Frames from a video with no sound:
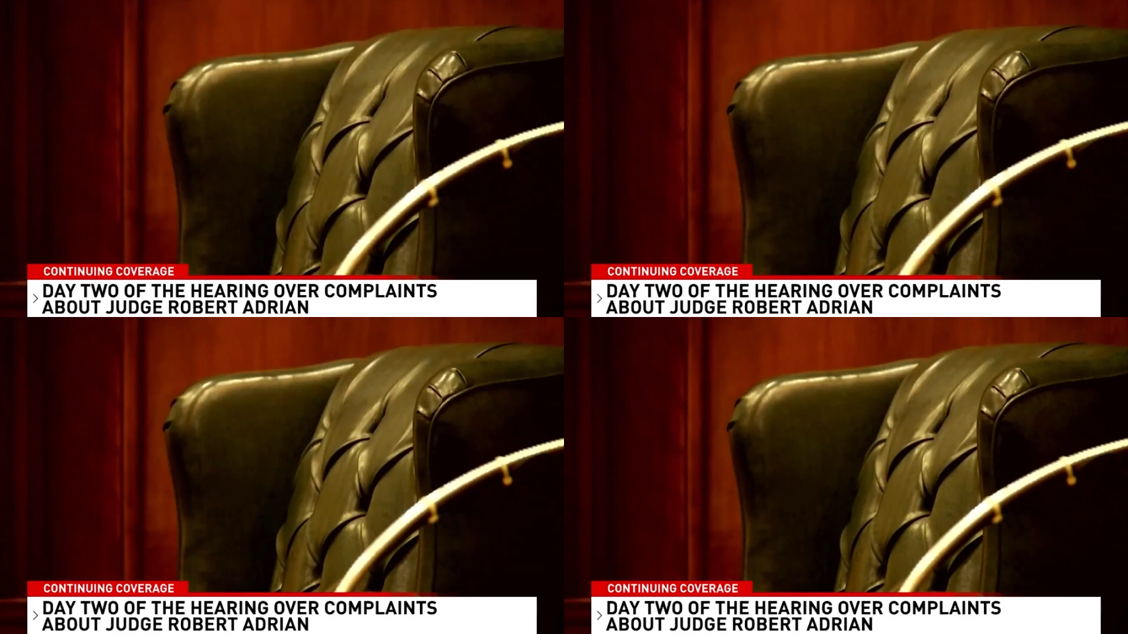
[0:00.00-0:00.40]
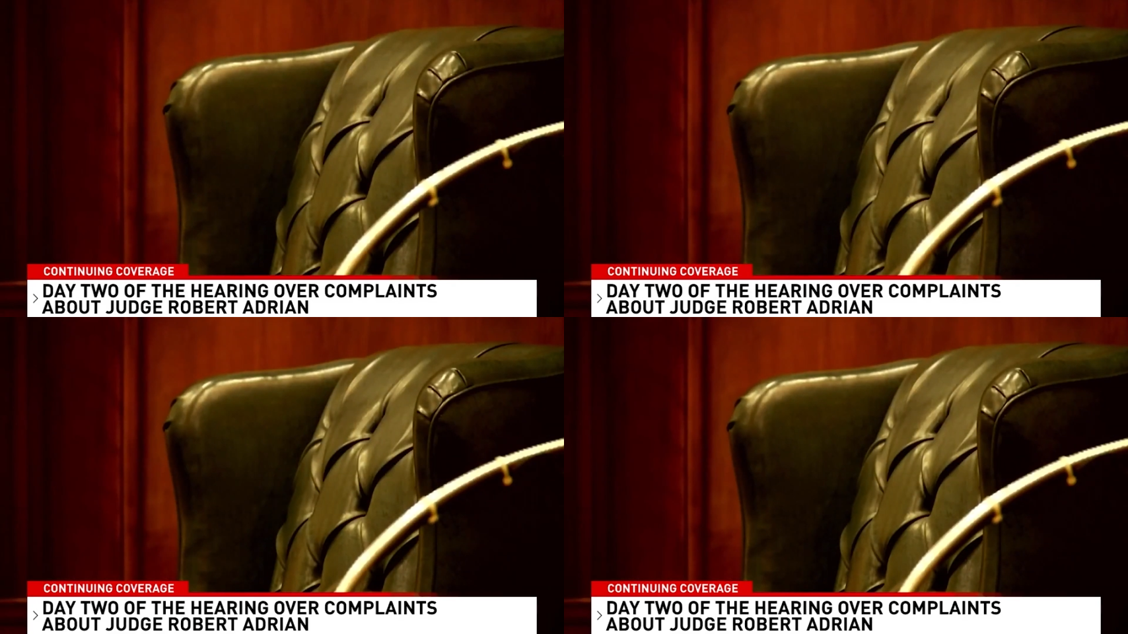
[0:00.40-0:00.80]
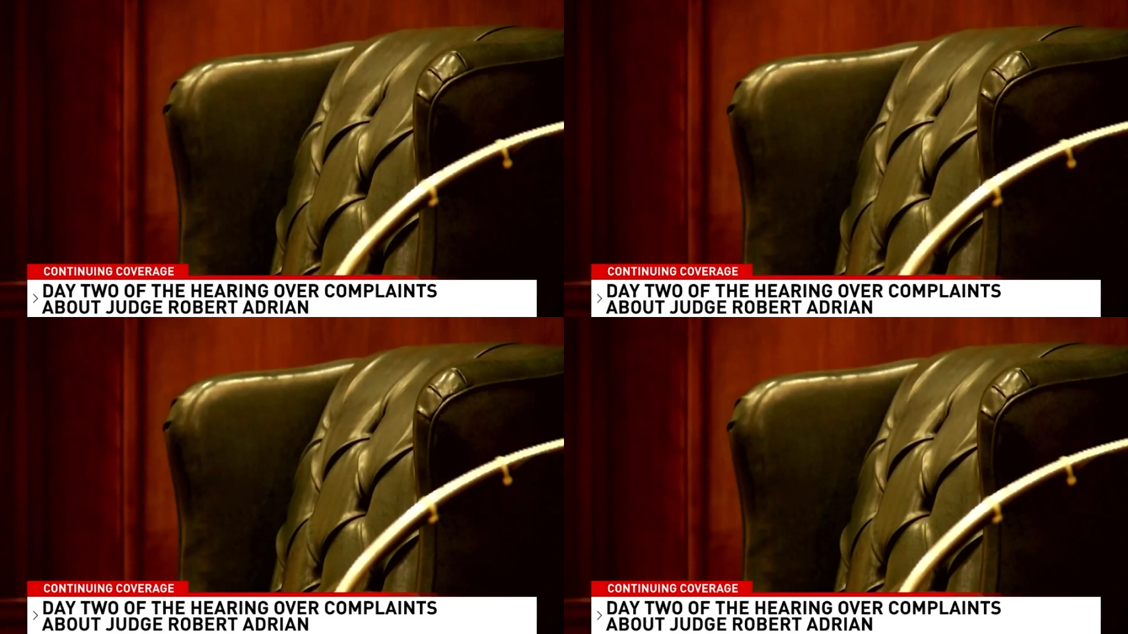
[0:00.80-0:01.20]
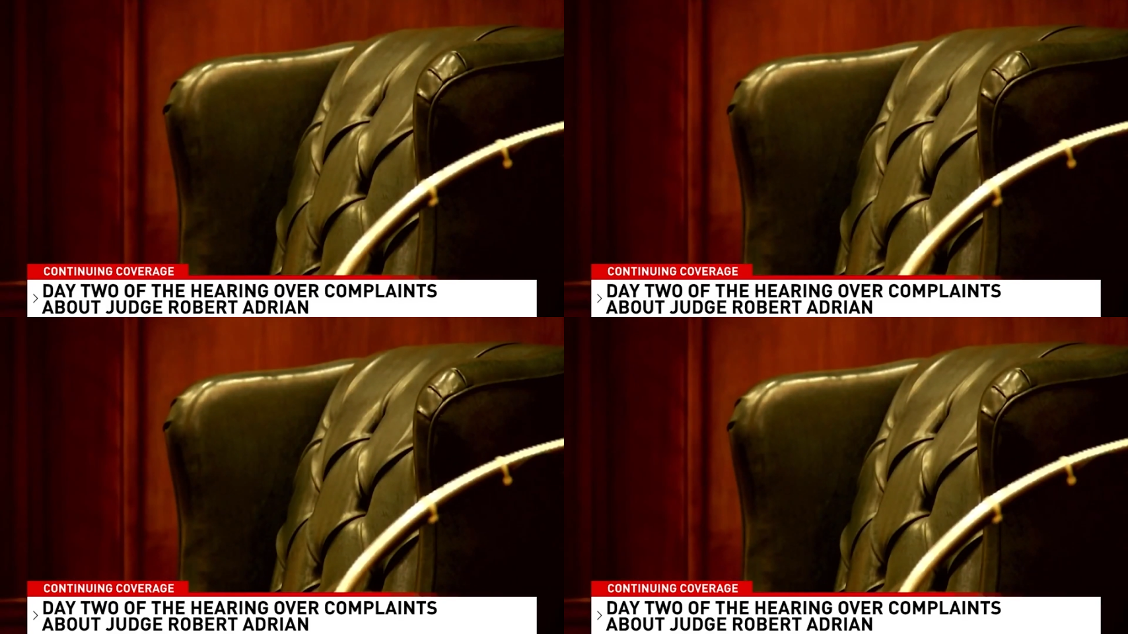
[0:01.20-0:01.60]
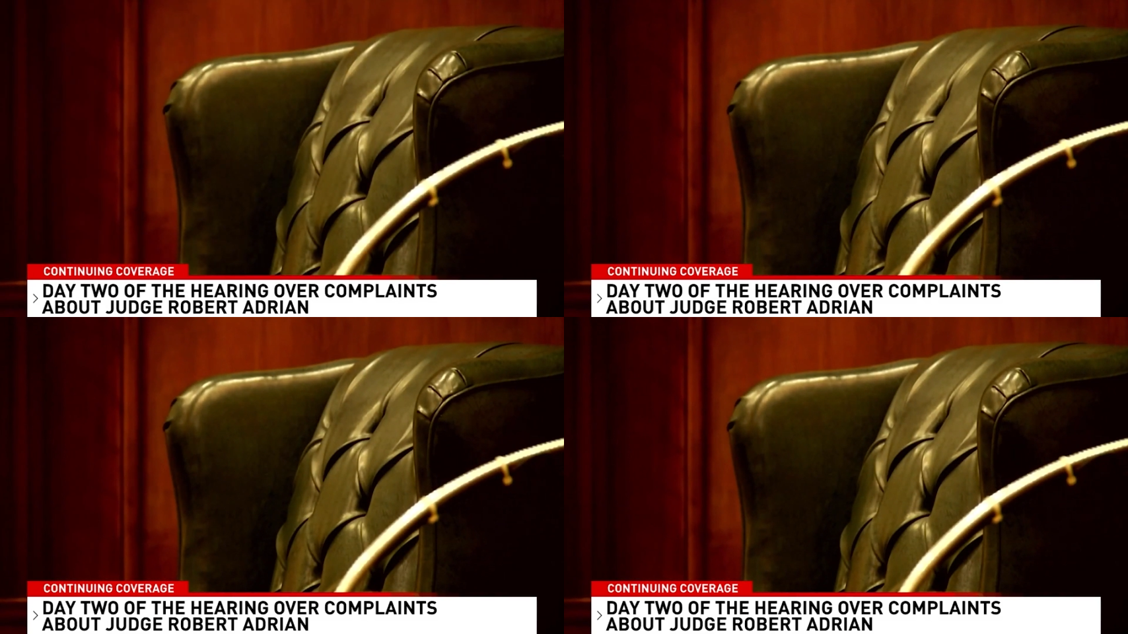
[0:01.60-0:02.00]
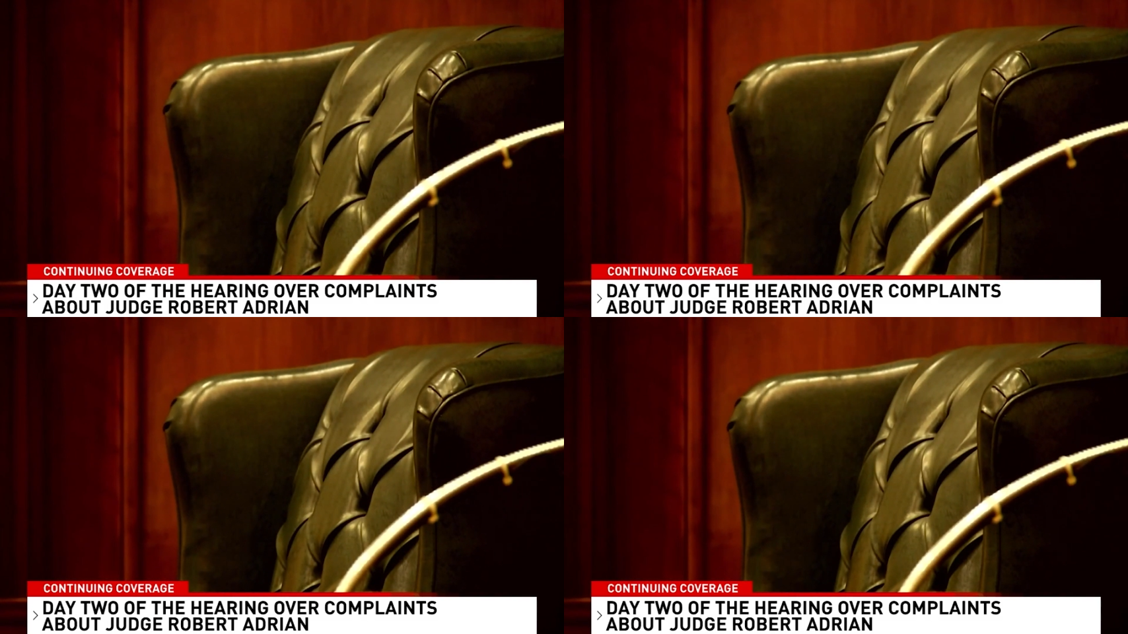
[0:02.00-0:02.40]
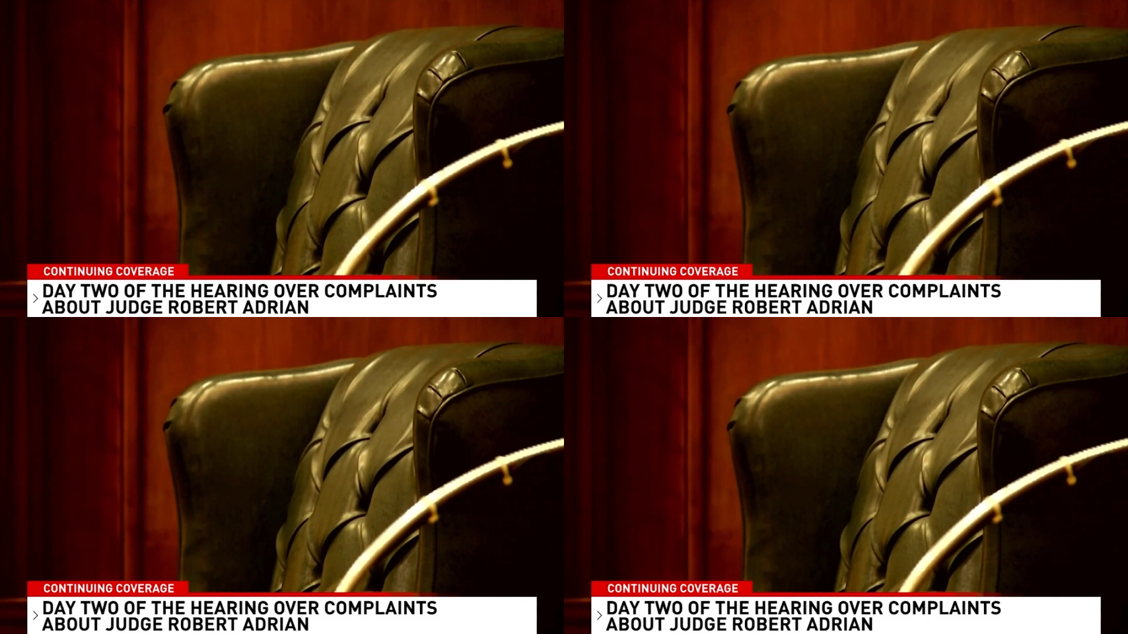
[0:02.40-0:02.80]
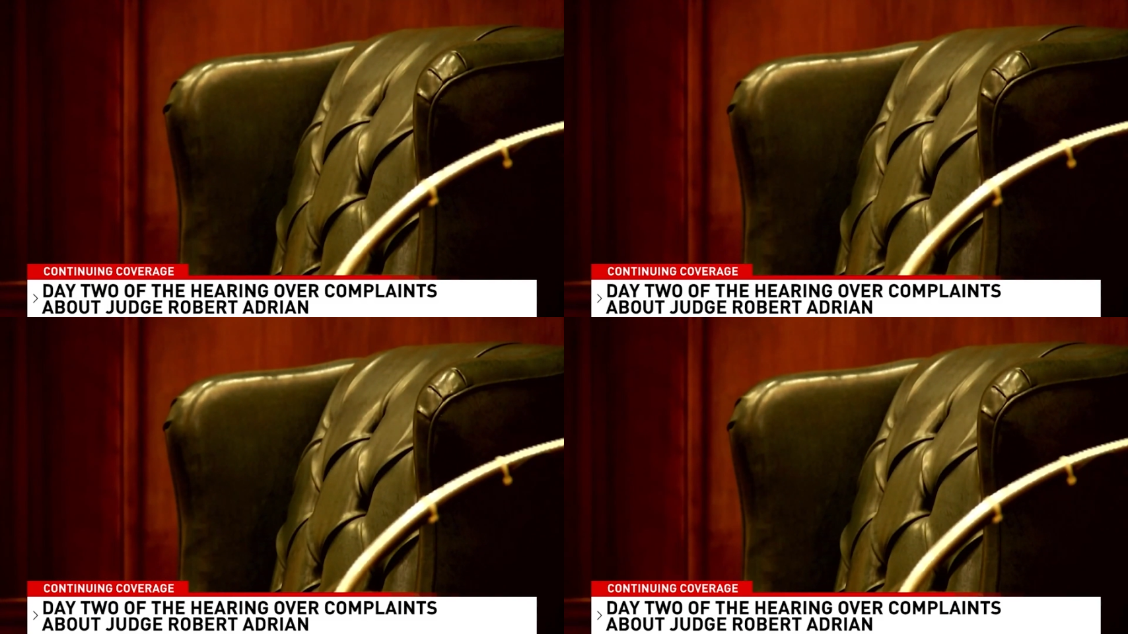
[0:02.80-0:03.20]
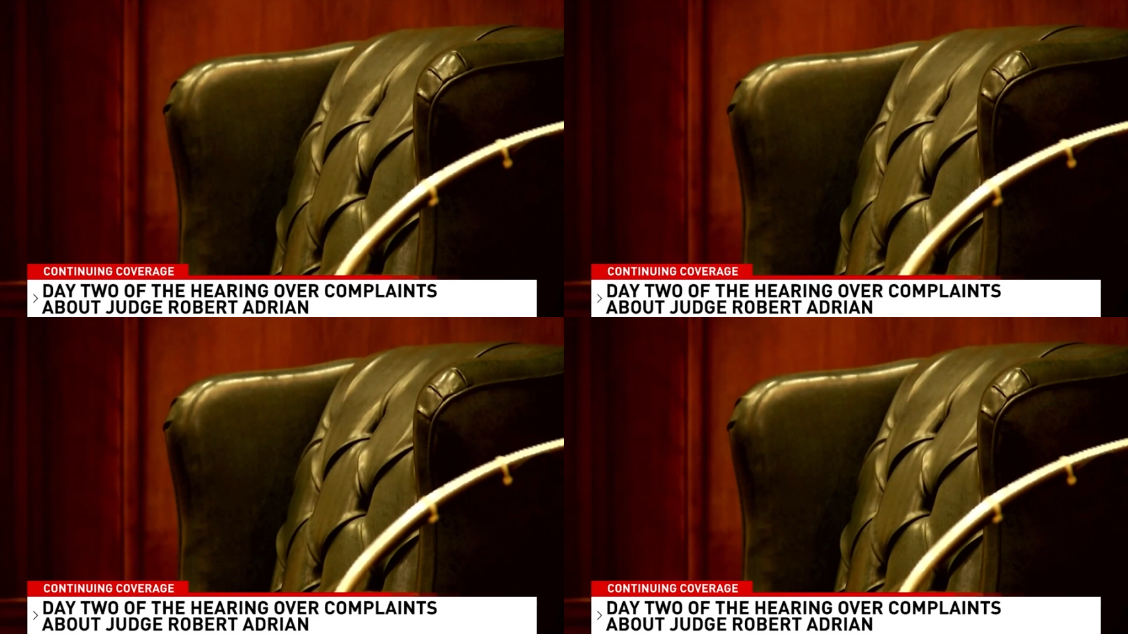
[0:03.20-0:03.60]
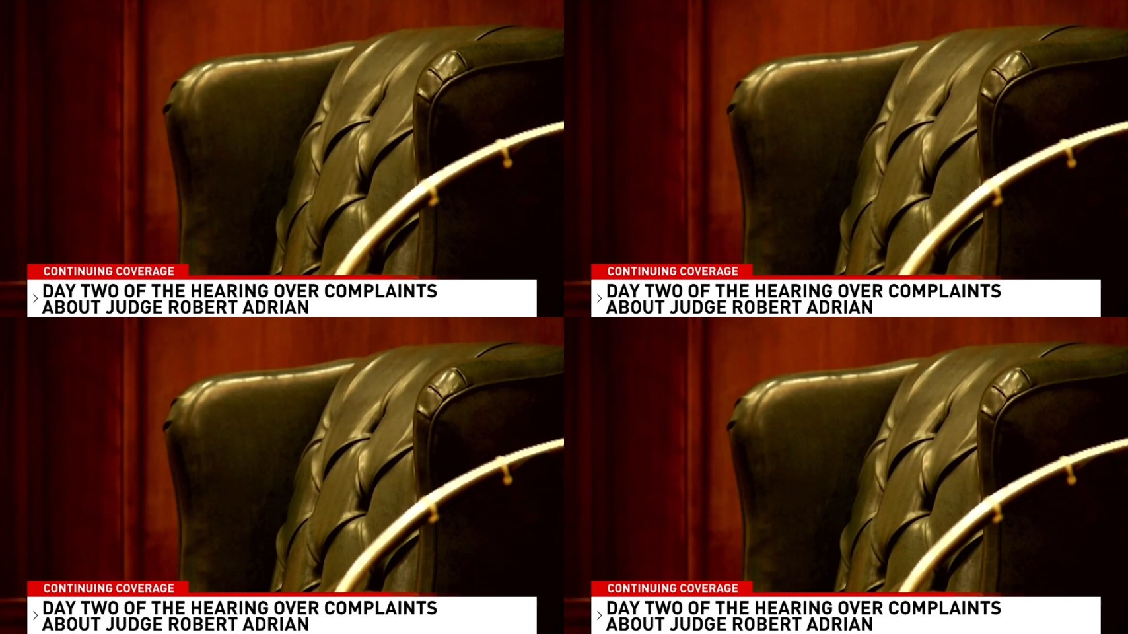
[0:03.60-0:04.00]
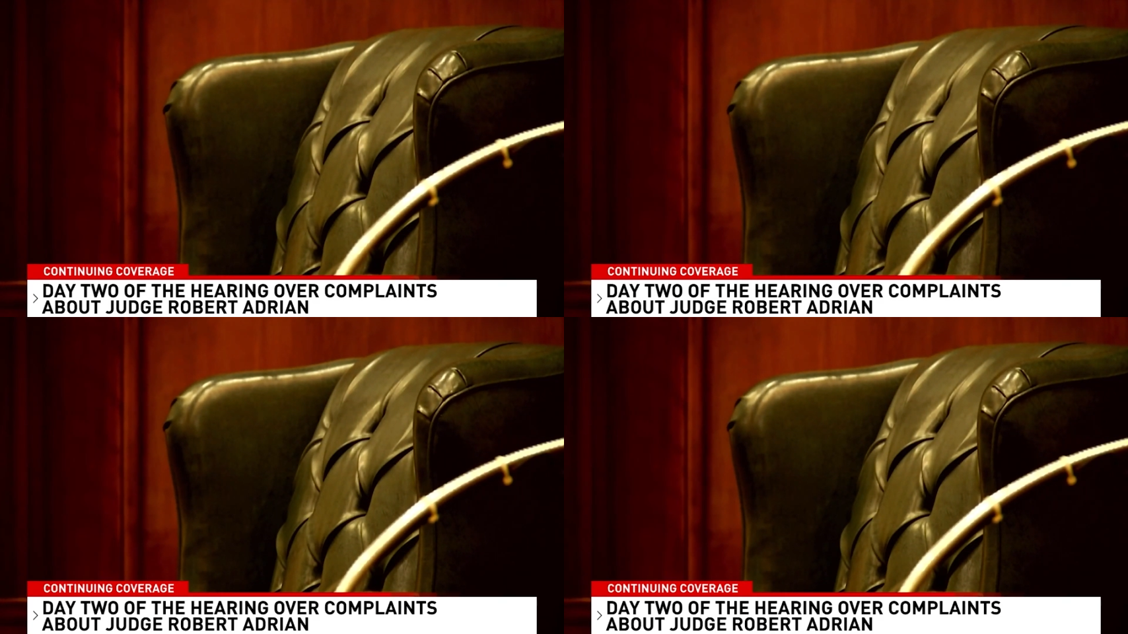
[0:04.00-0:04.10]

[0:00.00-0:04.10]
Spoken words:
No face is visible, so there are no lips to read.